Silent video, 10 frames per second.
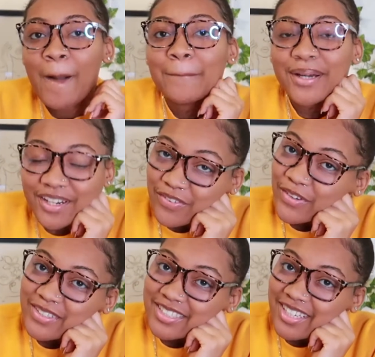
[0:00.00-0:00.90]
But if you're
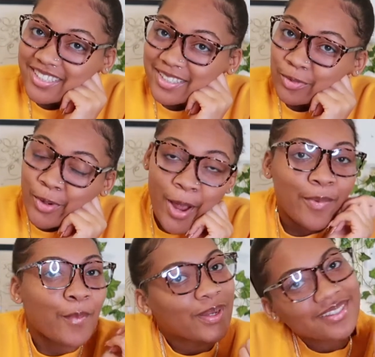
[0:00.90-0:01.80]
a returning
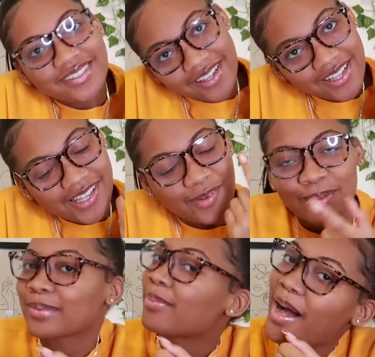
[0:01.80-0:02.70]
subscriber, what's good,
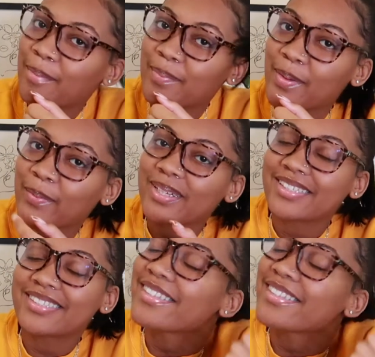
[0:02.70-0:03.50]
what's popping, what's